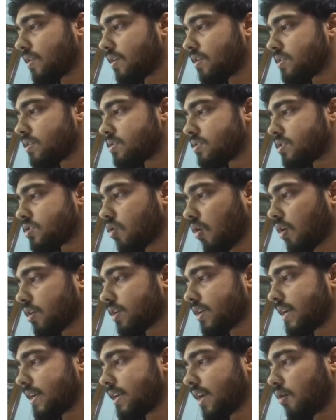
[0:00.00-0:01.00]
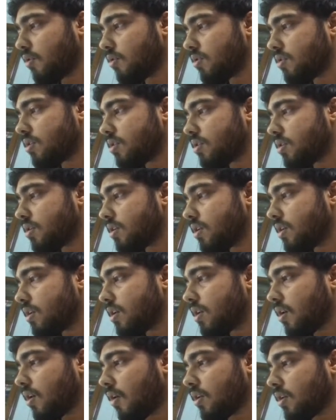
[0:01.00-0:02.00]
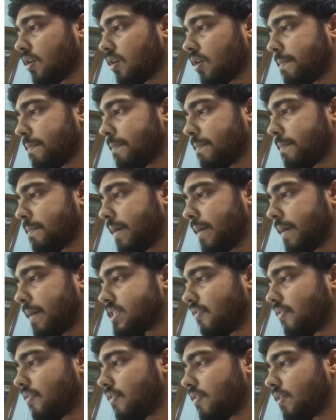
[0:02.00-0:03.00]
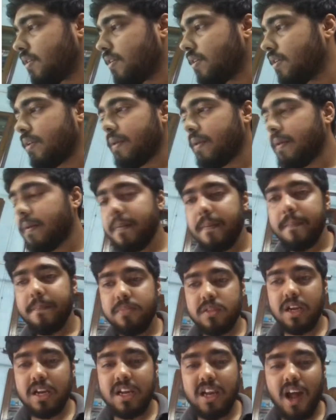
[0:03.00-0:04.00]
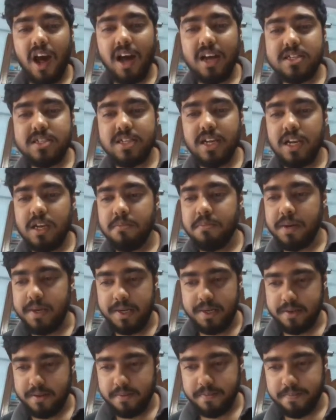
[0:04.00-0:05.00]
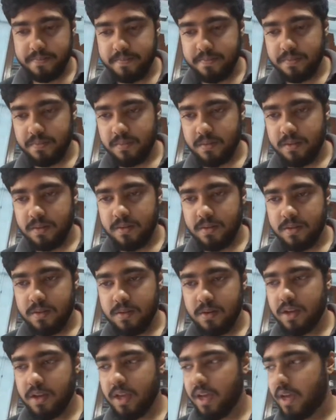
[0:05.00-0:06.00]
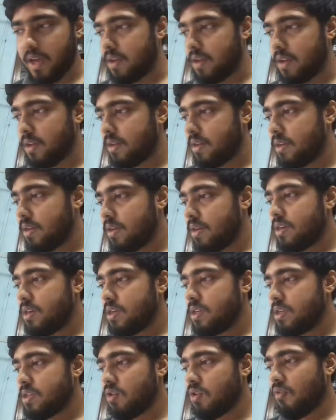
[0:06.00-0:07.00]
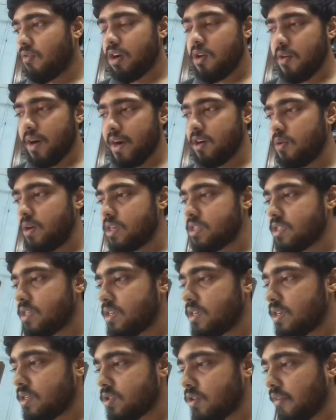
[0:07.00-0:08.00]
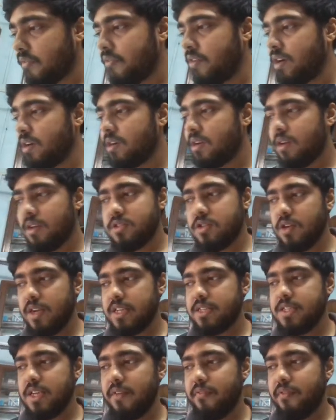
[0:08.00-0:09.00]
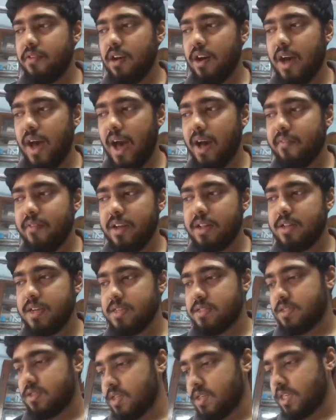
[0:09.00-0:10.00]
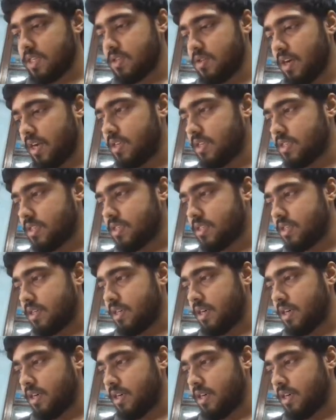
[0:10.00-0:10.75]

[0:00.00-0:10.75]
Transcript: sort it out on the basis of the last element. Okay, so what you can do is, so if you're, so let's say if you're having this, okay, so I'll just